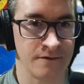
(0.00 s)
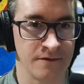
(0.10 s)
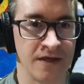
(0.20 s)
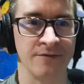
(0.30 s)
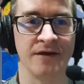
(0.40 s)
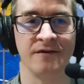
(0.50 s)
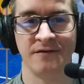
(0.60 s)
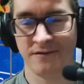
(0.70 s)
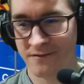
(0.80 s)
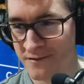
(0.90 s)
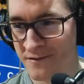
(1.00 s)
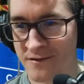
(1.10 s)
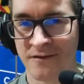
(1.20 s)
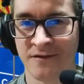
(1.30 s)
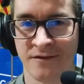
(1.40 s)
There we are.
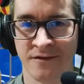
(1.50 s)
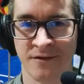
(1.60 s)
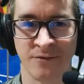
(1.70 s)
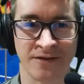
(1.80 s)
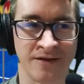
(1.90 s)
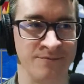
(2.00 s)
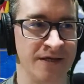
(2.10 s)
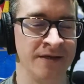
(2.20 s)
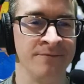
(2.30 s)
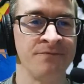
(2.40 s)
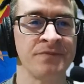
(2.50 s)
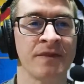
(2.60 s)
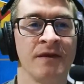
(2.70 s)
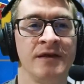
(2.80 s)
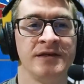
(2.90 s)
Well done, me.
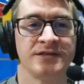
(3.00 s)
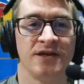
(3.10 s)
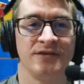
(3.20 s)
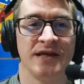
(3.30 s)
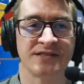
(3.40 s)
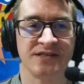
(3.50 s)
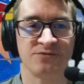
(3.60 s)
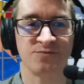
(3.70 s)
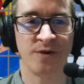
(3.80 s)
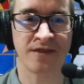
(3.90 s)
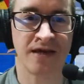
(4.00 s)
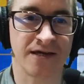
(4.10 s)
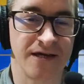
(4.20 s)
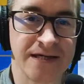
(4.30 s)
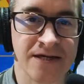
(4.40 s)
So yes, this was Martin
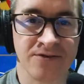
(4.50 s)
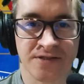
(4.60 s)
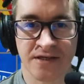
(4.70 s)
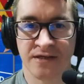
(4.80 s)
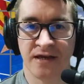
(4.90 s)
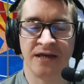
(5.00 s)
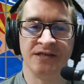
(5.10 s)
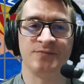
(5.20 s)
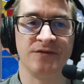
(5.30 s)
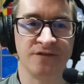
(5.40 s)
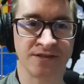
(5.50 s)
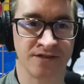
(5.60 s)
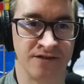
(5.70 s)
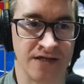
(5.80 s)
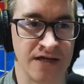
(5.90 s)
Gallegos, the A's writer
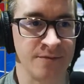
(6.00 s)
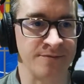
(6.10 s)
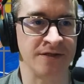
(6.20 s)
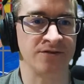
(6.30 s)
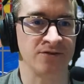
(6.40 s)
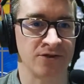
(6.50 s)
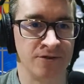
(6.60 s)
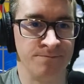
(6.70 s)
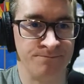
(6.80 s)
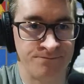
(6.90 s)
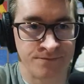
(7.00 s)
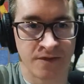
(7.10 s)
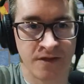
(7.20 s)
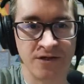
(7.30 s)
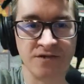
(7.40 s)
on MLB.com.
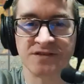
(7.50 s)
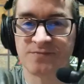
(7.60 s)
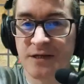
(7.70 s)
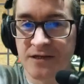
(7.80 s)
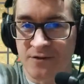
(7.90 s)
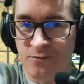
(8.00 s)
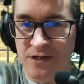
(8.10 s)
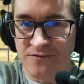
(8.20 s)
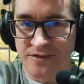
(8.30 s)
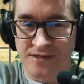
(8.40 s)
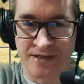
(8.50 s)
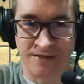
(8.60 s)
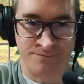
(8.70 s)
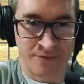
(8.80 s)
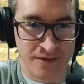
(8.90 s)
Lawrence Butler, one of the
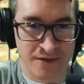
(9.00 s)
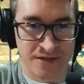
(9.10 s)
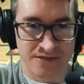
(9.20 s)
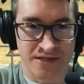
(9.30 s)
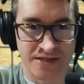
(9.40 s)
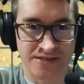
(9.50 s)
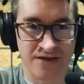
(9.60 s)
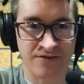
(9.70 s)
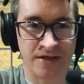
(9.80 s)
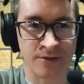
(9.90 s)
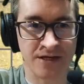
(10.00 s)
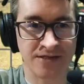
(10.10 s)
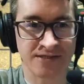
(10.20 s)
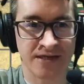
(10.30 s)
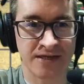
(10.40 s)
team, said he's having a
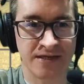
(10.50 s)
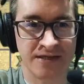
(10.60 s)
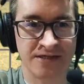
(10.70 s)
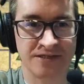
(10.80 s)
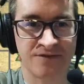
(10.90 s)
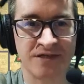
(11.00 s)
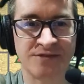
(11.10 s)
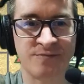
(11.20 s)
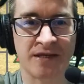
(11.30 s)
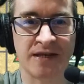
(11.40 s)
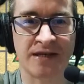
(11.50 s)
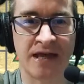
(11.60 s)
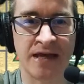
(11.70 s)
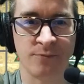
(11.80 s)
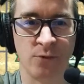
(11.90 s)
blast taking in his first big league
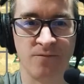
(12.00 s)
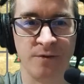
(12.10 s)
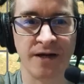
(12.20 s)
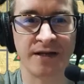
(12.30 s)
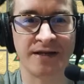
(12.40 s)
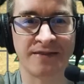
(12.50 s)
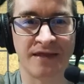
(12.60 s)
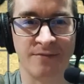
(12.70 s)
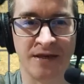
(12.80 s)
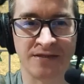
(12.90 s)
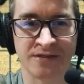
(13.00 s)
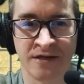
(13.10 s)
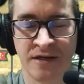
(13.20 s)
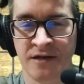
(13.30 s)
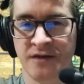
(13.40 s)
camp with minor league teammates
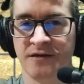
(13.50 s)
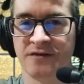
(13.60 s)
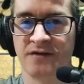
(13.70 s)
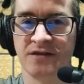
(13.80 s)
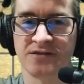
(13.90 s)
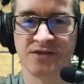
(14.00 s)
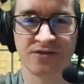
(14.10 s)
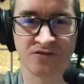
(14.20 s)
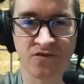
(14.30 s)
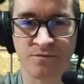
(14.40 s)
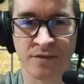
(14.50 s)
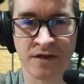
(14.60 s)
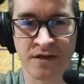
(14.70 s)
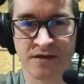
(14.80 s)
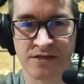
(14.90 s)
like Tyler Soderstrom,
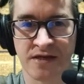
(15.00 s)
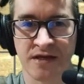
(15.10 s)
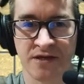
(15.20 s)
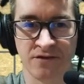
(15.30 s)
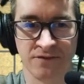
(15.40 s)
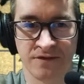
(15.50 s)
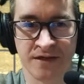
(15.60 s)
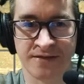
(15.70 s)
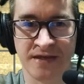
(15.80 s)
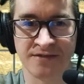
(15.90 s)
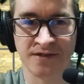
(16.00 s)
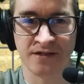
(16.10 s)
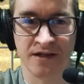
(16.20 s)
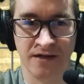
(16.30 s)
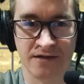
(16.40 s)
Zach Geloff and Denzel
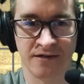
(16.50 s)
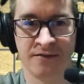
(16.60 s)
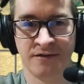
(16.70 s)
Clark.